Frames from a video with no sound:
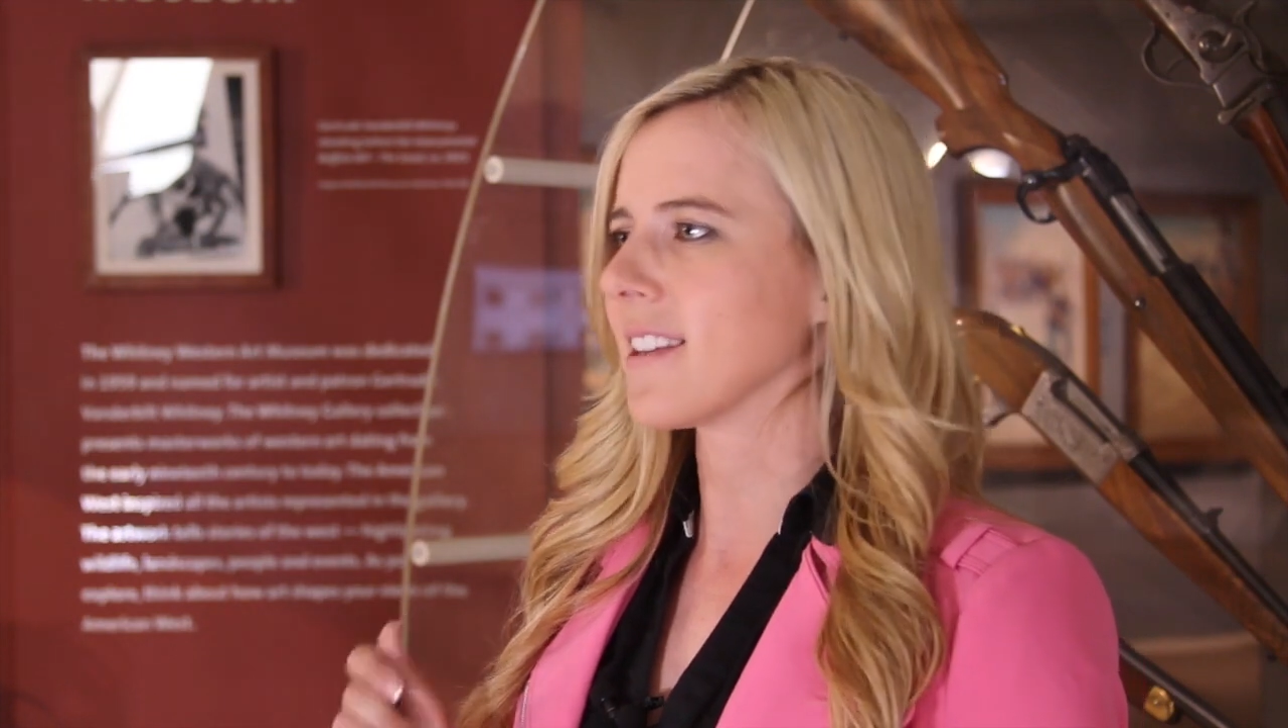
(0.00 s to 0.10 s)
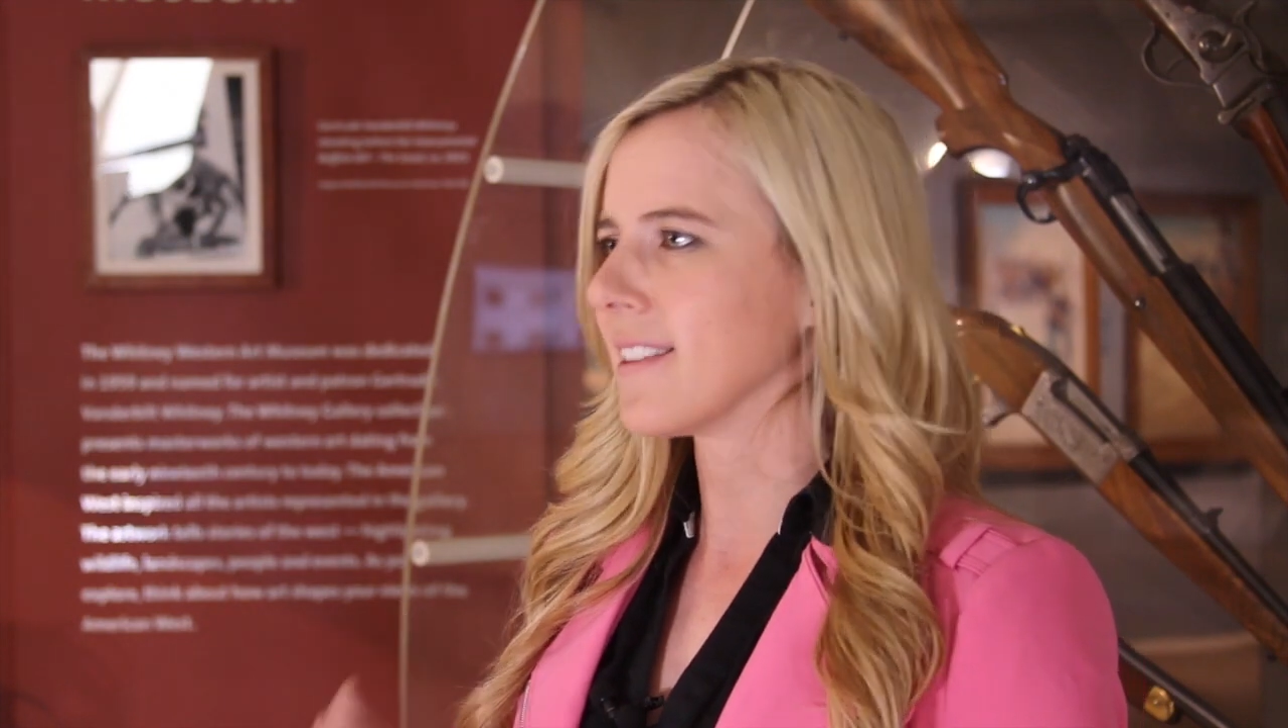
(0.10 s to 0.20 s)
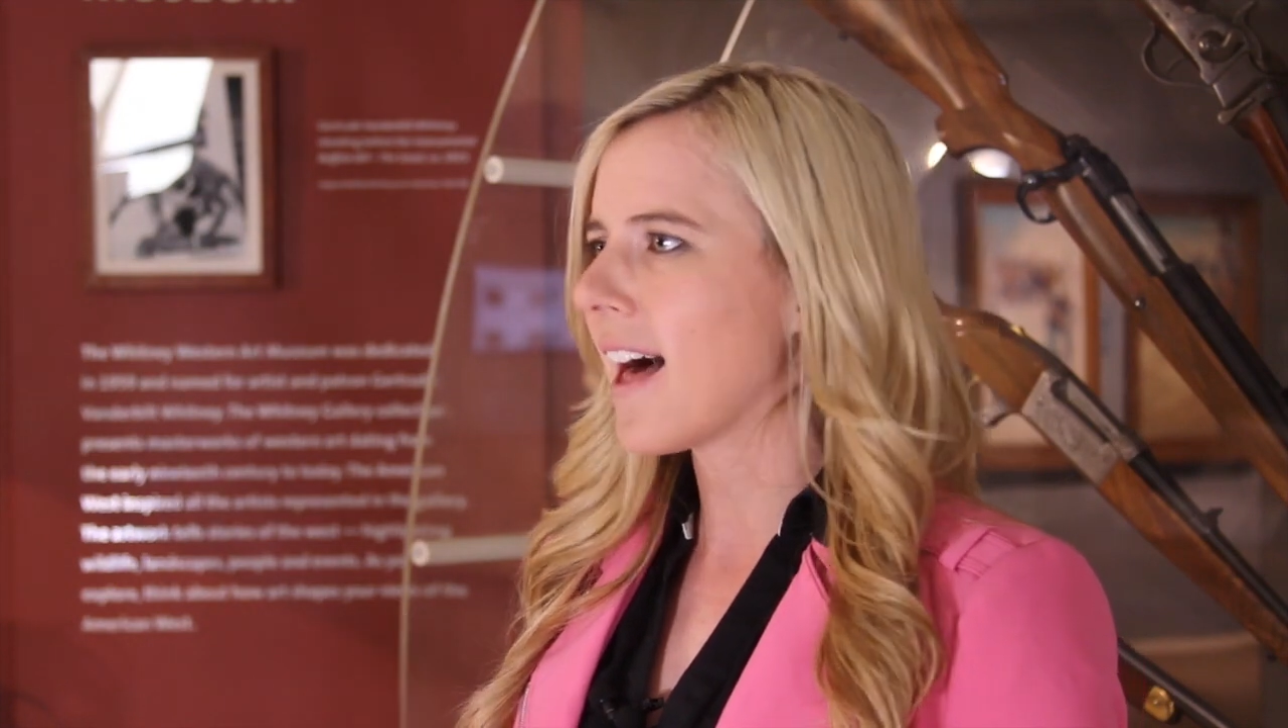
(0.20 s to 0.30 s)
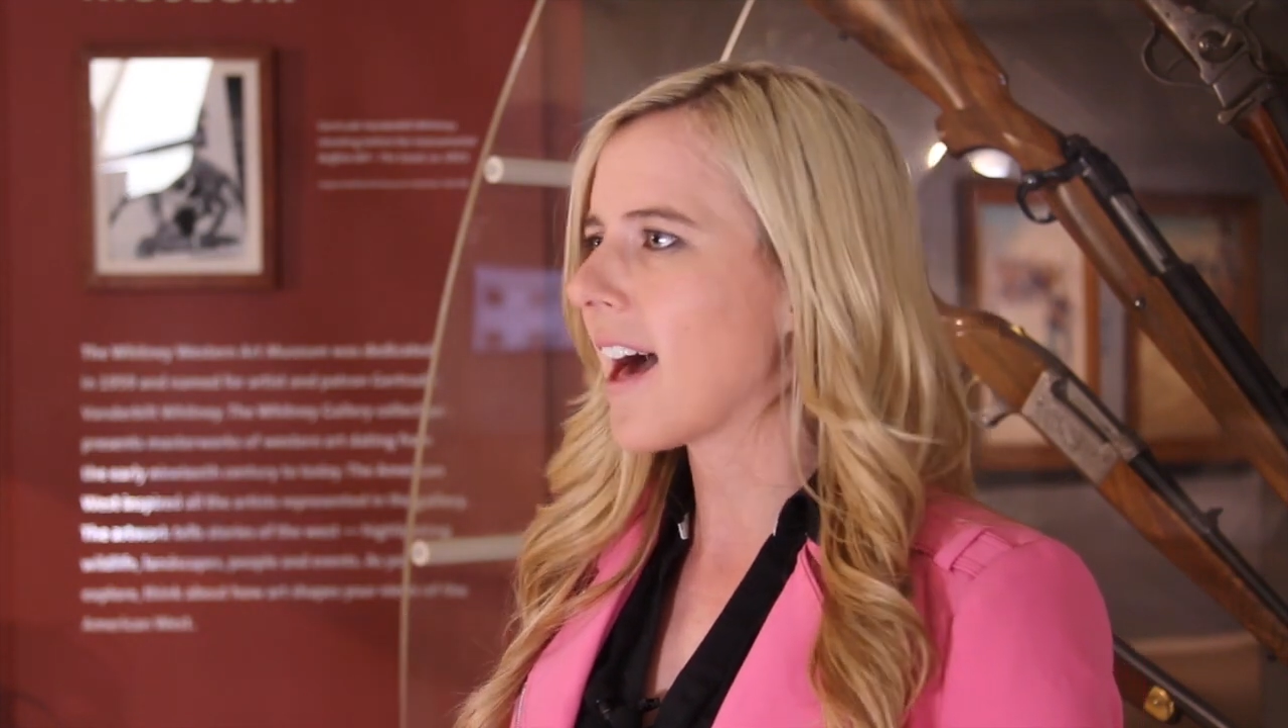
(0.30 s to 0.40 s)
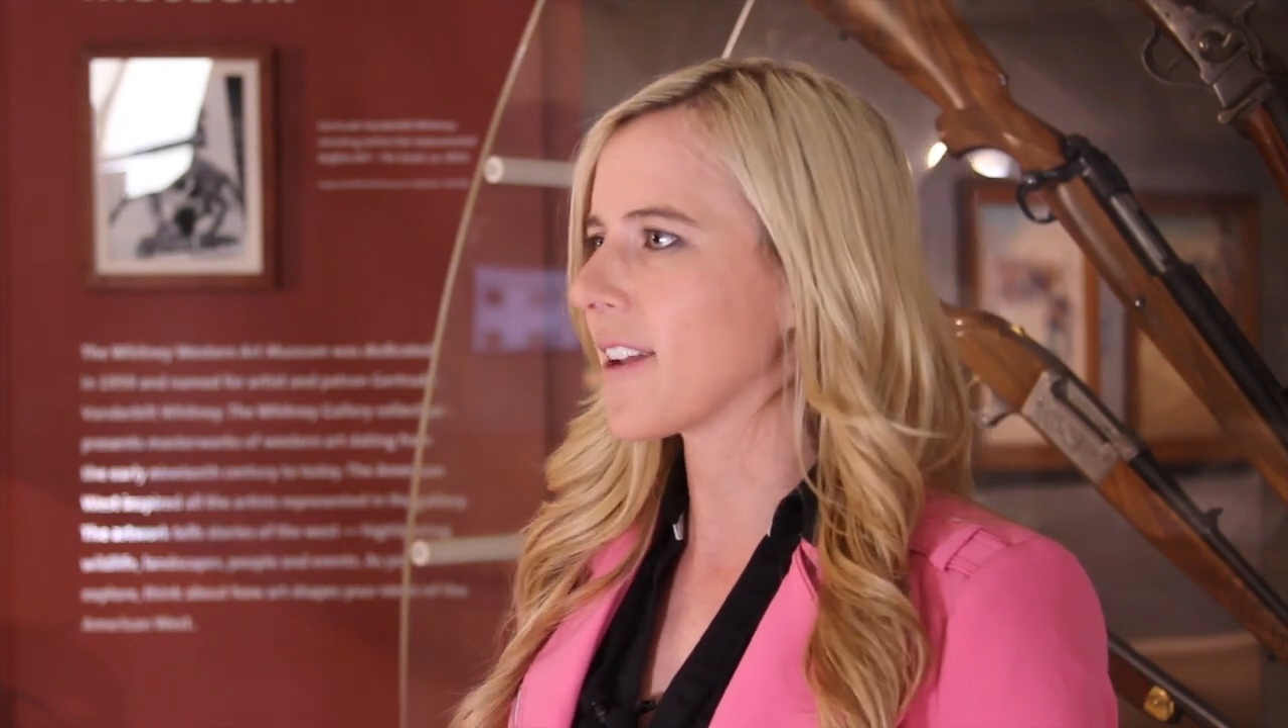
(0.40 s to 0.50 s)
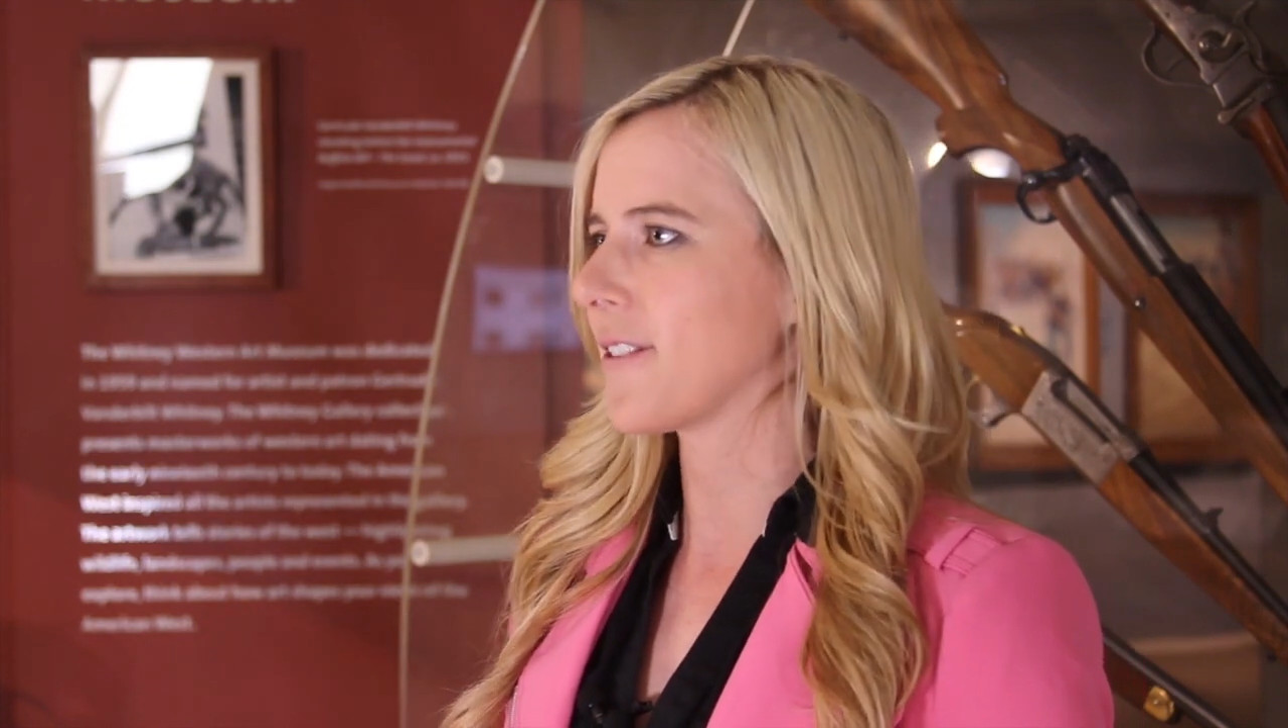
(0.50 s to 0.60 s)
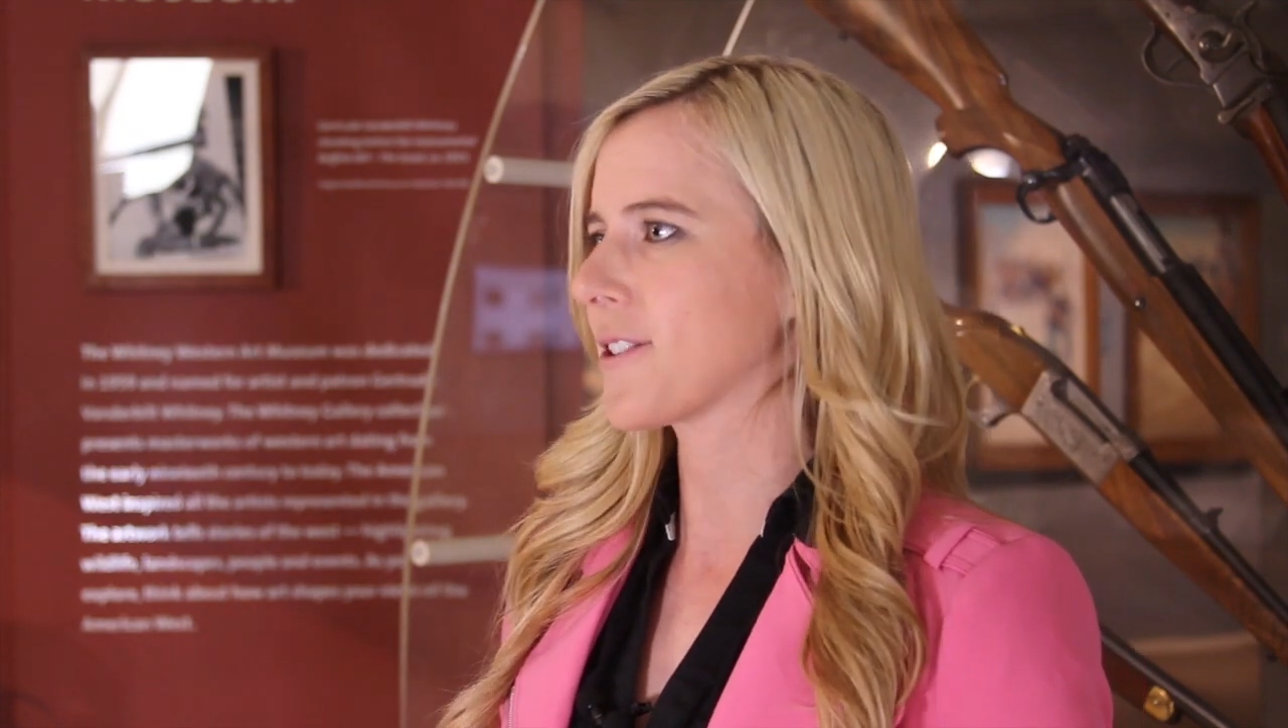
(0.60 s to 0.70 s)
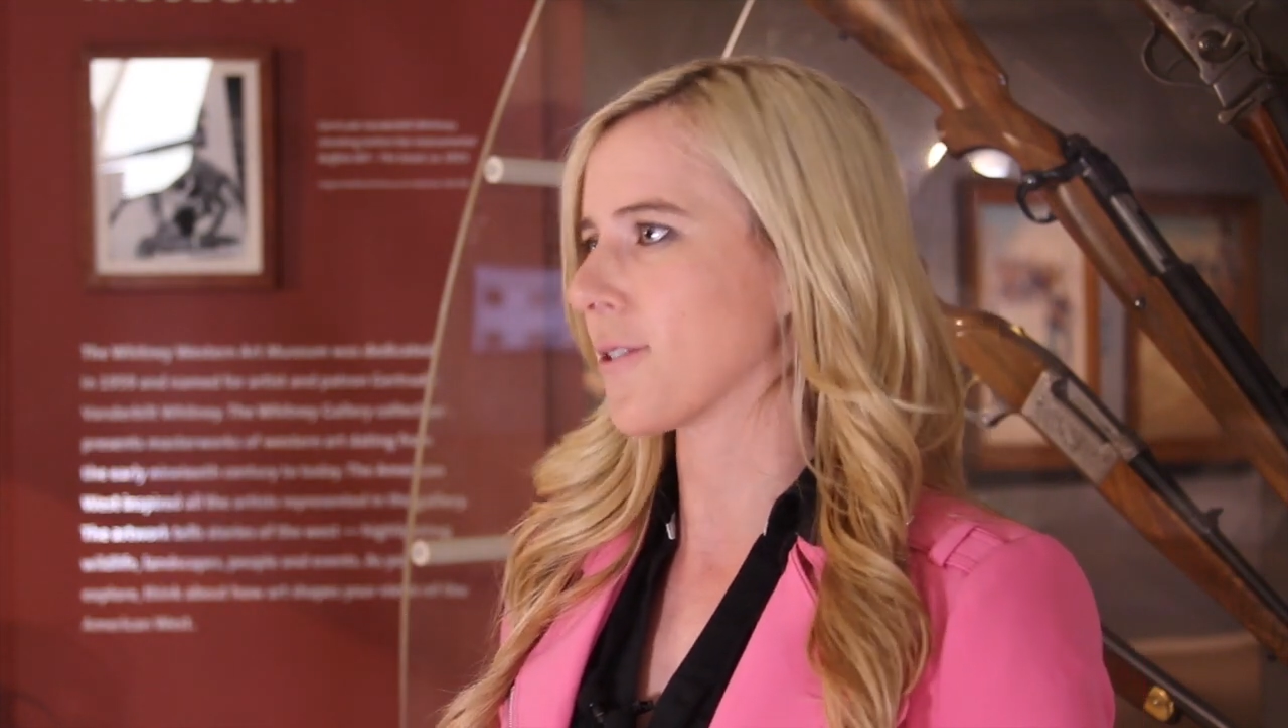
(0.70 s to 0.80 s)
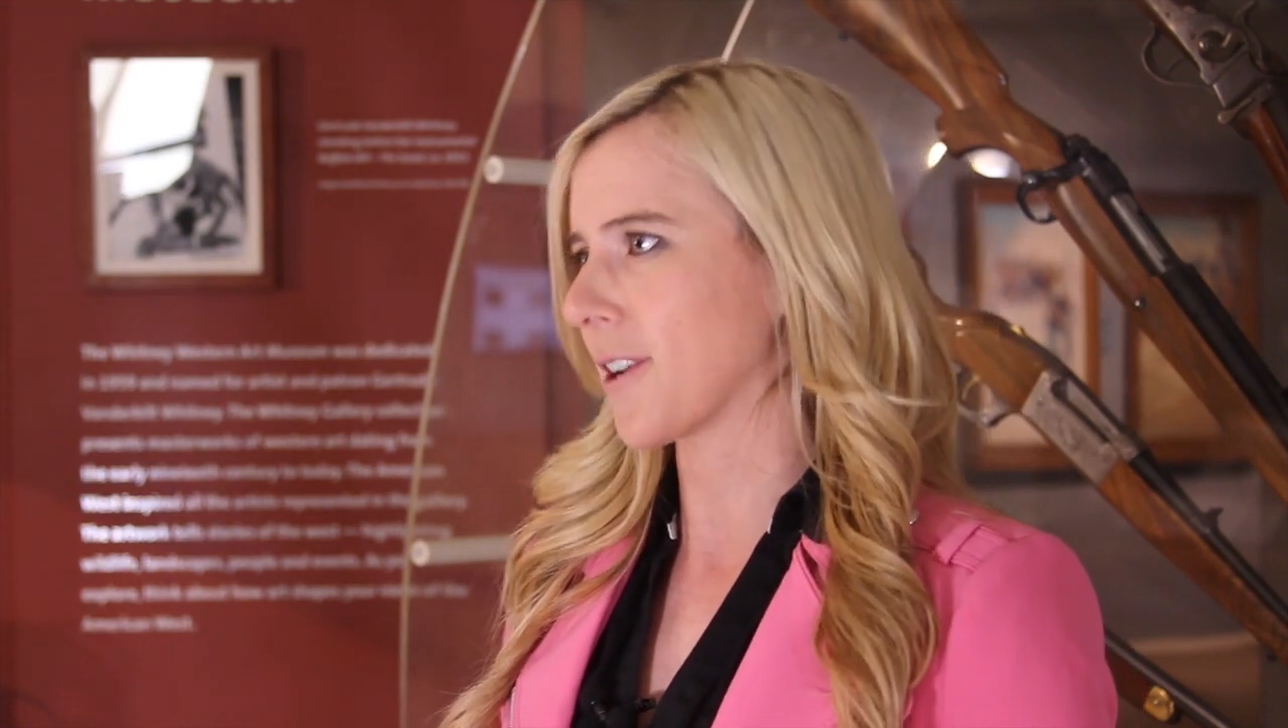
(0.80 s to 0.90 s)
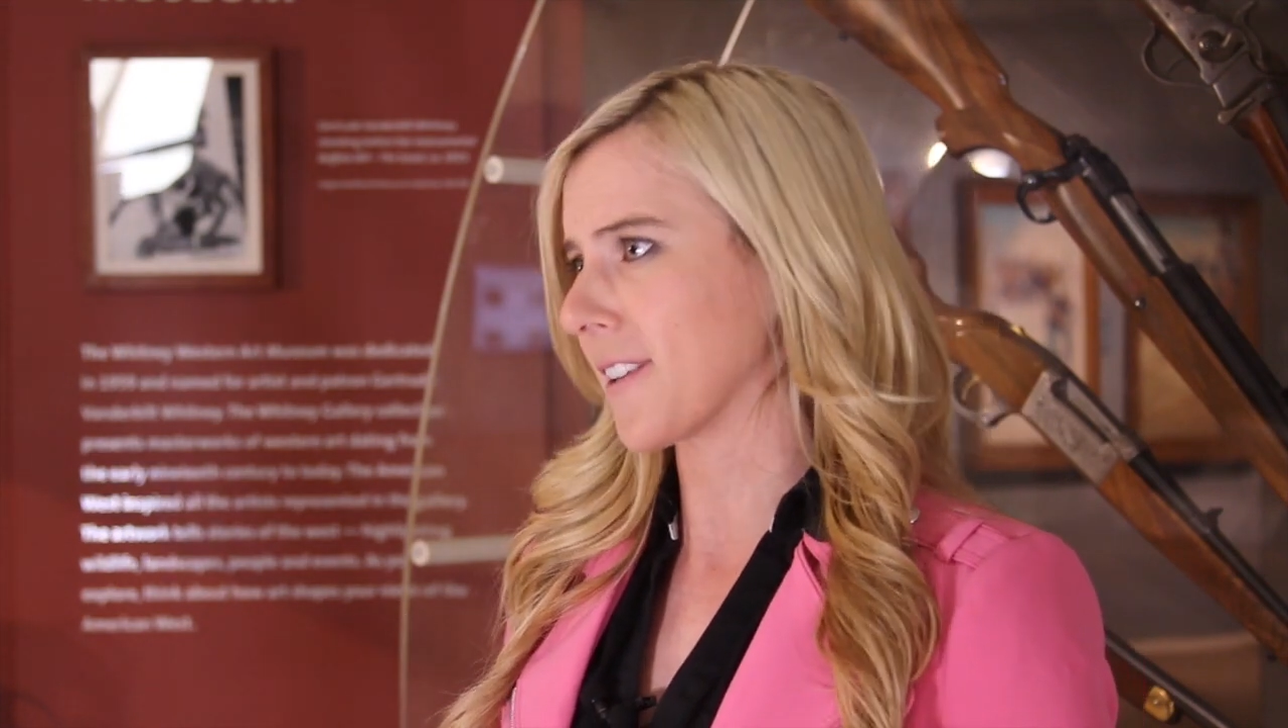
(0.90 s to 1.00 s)
lot of
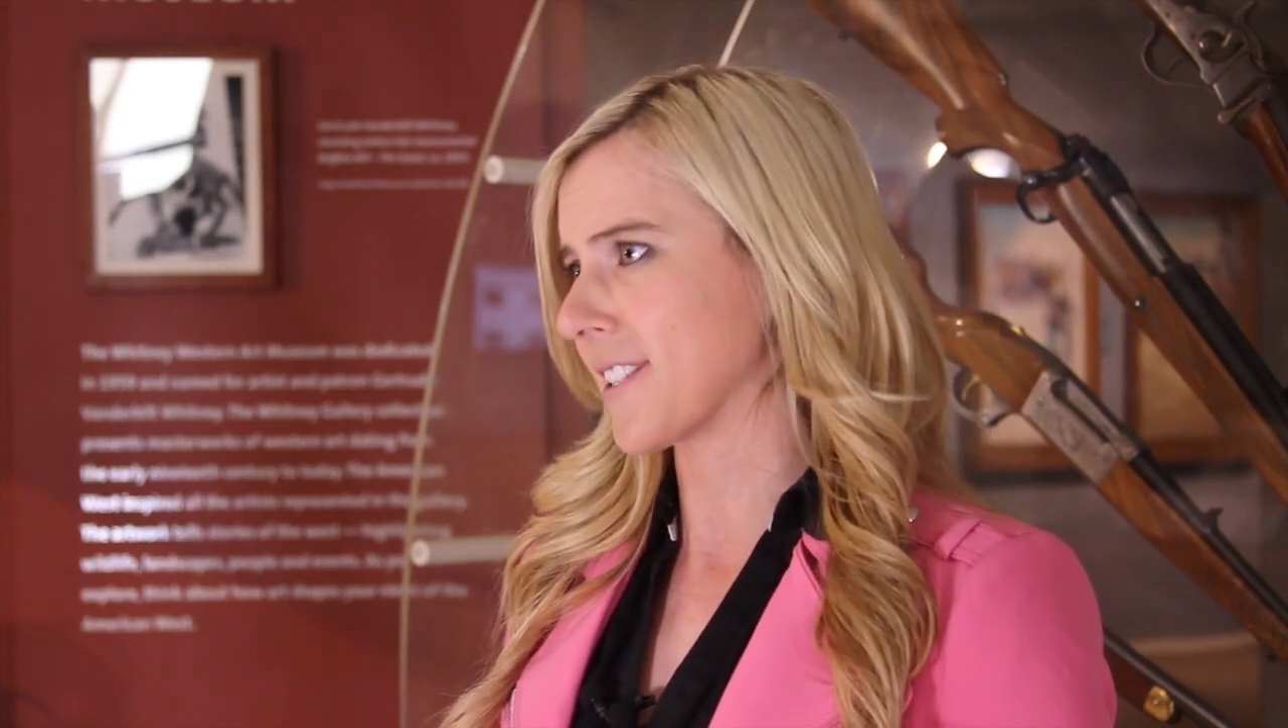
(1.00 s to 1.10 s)
historically